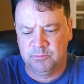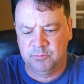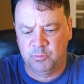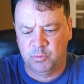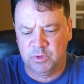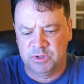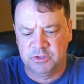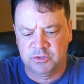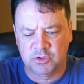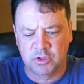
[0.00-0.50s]

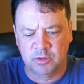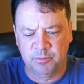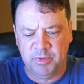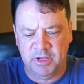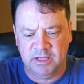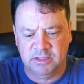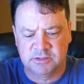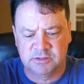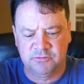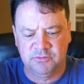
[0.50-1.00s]
with
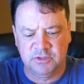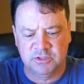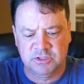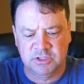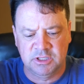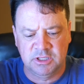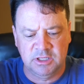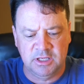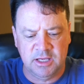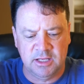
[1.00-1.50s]
jerkbaits
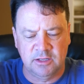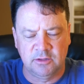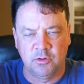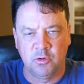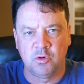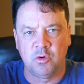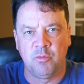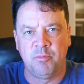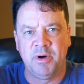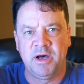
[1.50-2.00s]
fishing at a
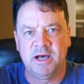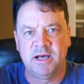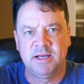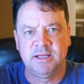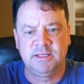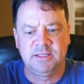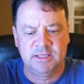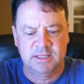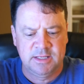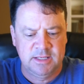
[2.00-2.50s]
local
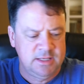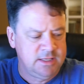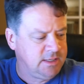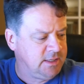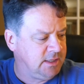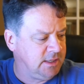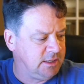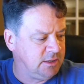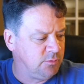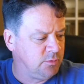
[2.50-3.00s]
pond,
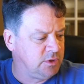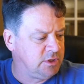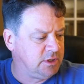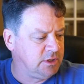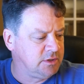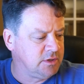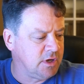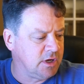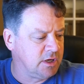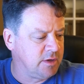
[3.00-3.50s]
and I wanted
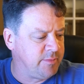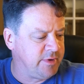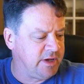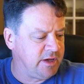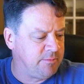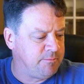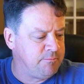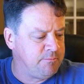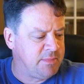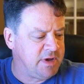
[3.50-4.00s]
to talk
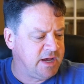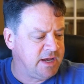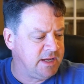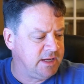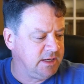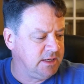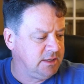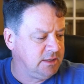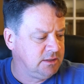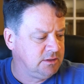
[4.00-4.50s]
about
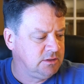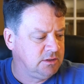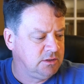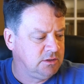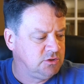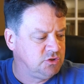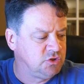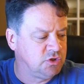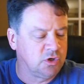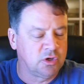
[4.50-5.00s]
my
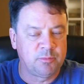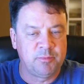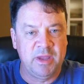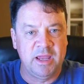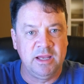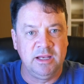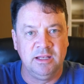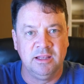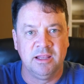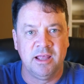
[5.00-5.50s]

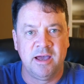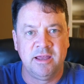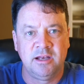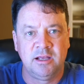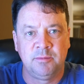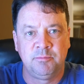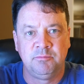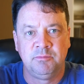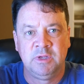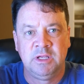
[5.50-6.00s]
jerkbait
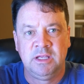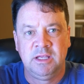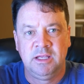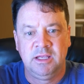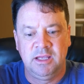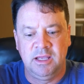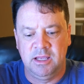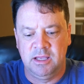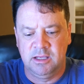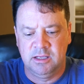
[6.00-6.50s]
lineup.
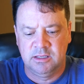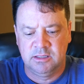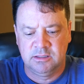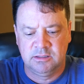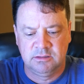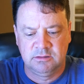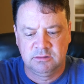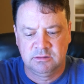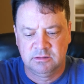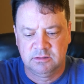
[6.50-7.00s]

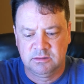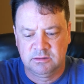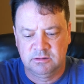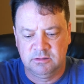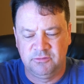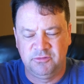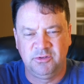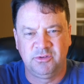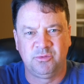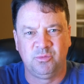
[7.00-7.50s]
And
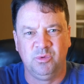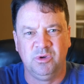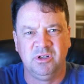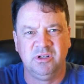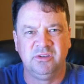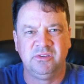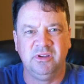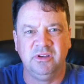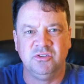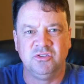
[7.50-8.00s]
it feels weird
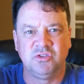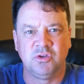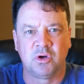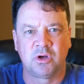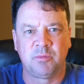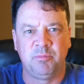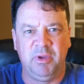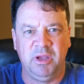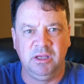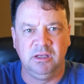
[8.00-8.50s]
to say
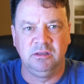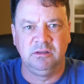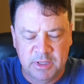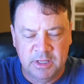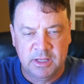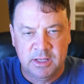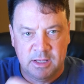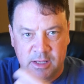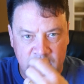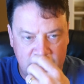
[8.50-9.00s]
jerkbait.
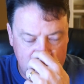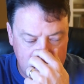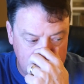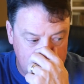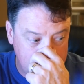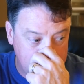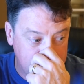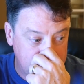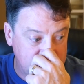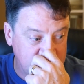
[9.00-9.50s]

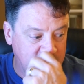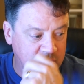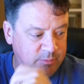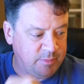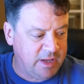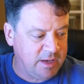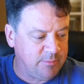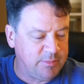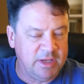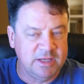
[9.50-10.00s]

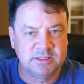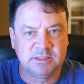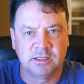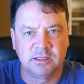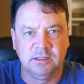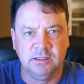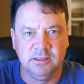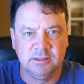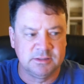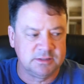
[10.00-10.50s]
Jerkbait
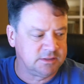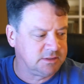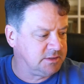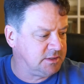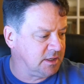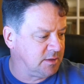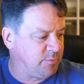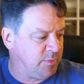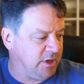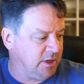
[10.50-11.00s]
basically is a
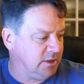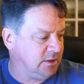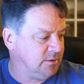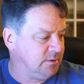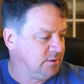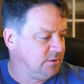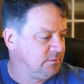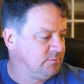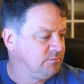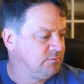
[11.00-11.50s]
stick bait.
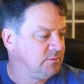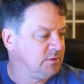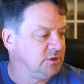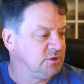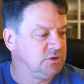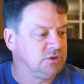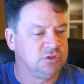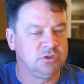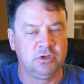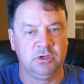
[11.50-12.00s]
I'll
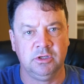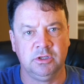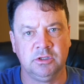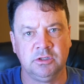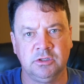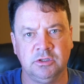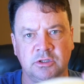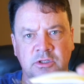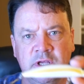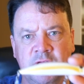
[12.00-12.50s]
just show you
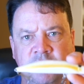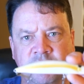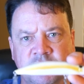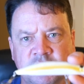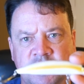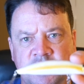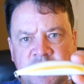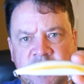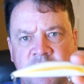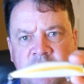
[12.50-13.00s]
kind of
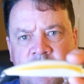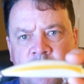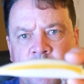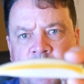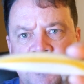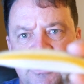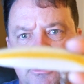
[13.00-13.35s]
a generic one